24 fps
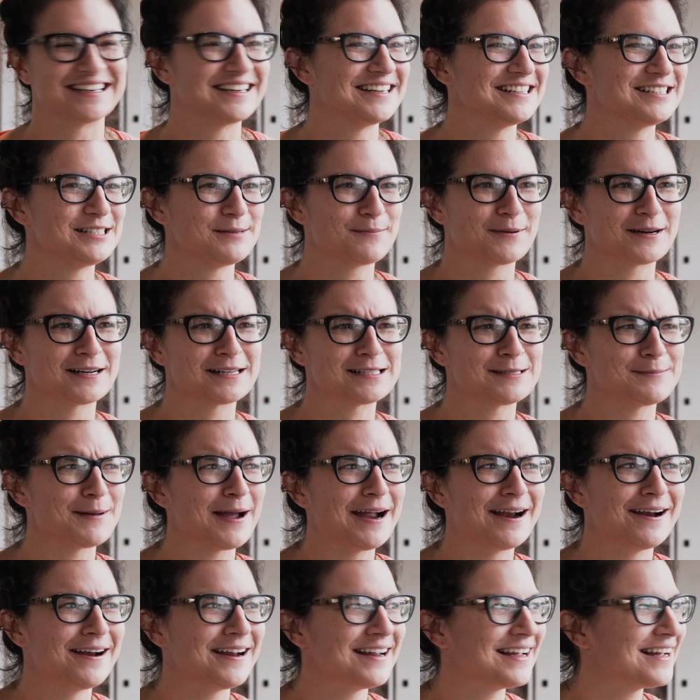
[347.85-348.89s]
here is super
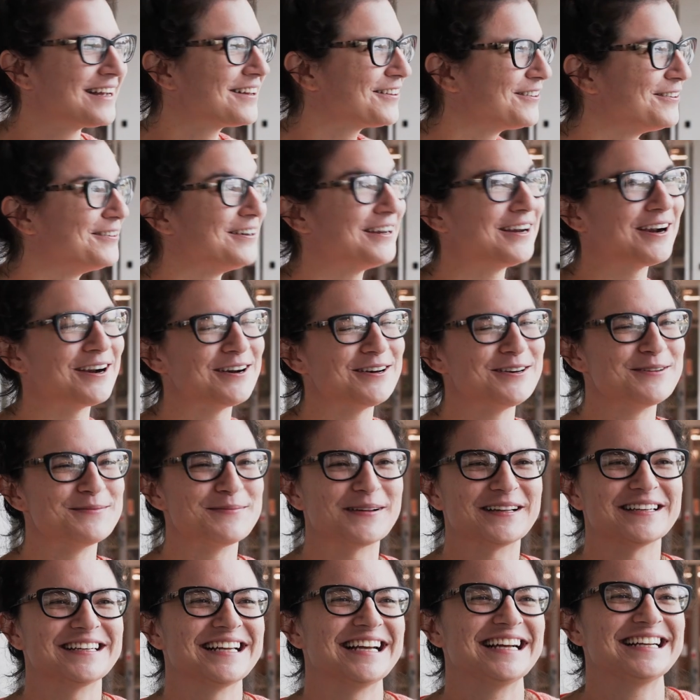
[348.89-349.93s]
inspiring, including our new
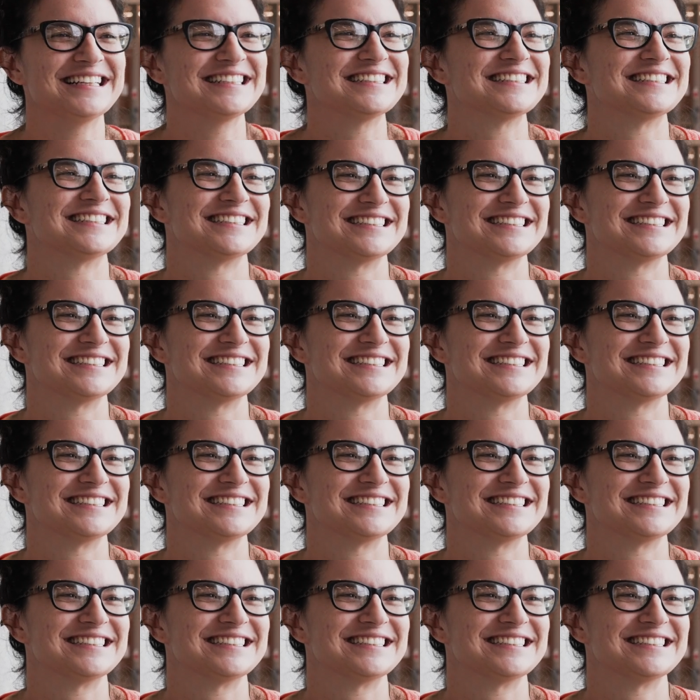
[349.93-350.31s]
building.